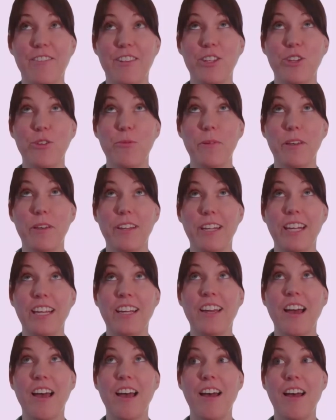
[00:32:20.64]
love the
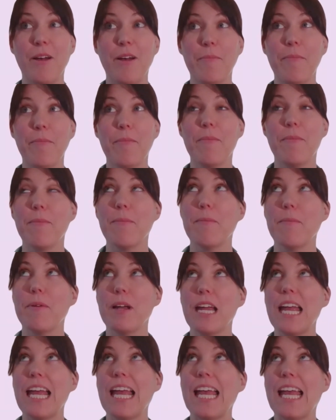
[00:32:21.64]
humility.
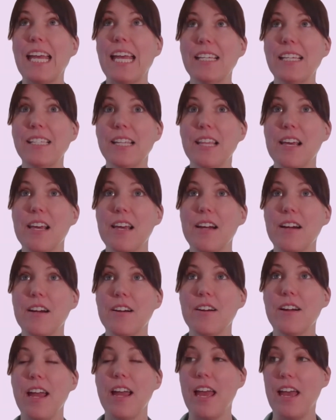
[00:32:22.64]
Is
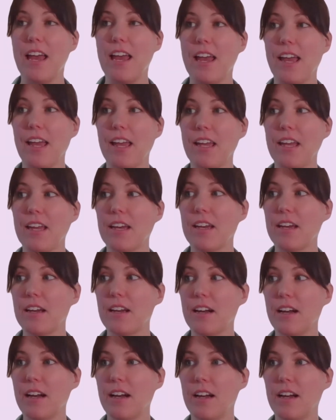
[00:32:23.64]
there a